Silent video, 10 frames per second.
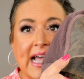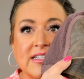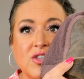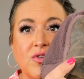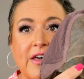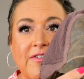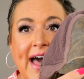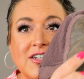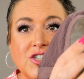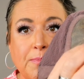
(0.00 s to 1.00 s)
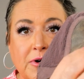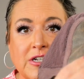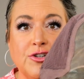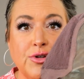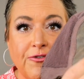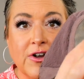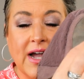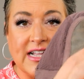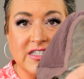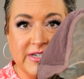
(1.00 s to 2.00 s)
And so they've actually put two
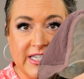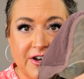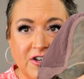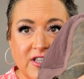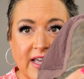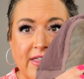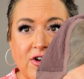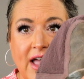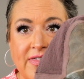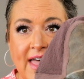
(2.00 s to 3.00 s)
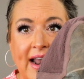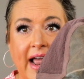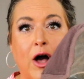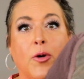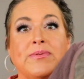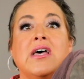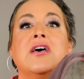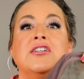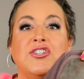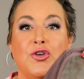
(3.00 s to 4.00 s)
different kinds of material together and that helps
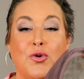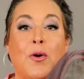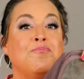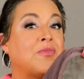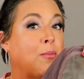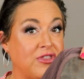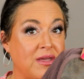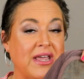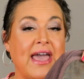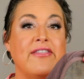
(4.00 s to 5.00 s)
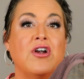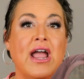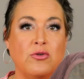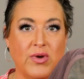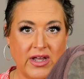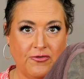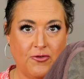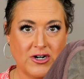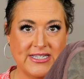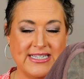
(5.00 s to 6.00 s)
to put them together and
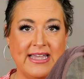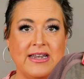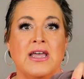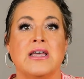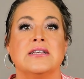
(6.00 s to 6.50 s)
reinforce it.